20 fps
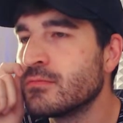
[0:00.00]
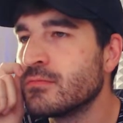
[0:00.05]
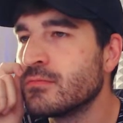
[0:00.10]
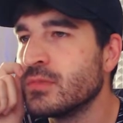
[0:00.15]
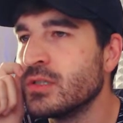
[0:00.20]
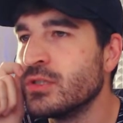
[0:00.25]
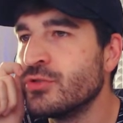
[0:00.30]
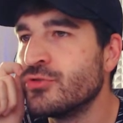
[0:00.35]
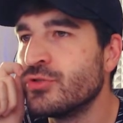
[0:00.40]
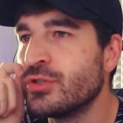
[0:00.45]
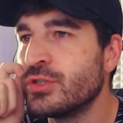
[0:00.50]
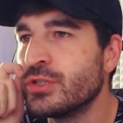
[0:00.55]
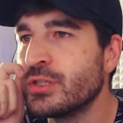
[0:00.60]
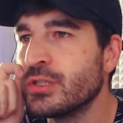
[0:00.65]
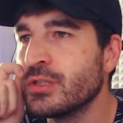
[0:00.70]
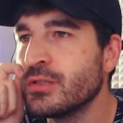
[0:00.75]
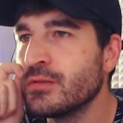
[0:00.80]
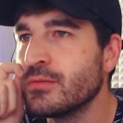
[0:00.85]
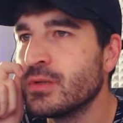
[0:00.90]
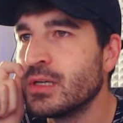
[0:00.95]
Interesting.
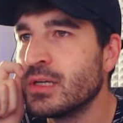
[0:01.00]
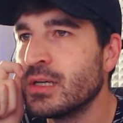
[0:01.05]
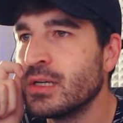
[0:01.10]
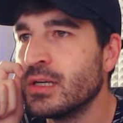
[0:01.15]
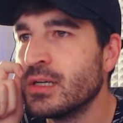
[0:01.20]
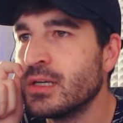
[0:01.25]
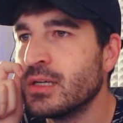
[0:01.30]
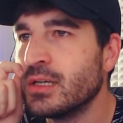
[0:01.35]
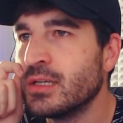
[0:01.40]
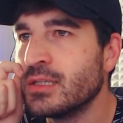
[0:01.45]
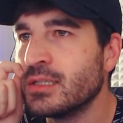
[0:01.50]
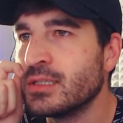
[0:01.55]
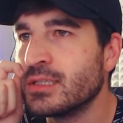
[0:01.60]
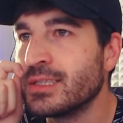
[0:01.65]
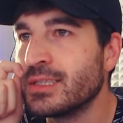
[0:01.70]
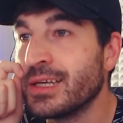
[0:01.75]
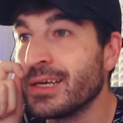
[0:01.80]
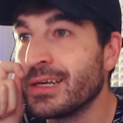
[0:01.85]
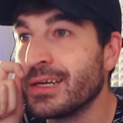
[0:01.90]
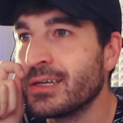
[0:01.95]

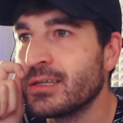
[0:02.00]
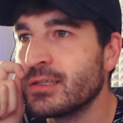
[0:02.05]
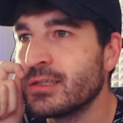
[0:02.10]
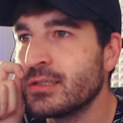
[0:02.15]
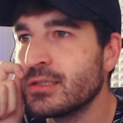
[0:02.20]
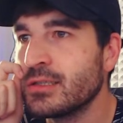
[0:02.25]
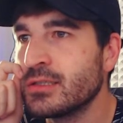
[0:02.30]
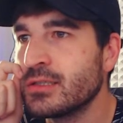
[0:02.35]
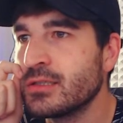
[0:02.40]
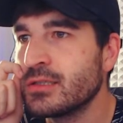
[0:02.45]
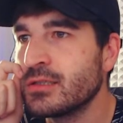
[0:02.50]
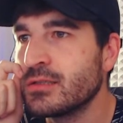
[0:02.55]
Stairs.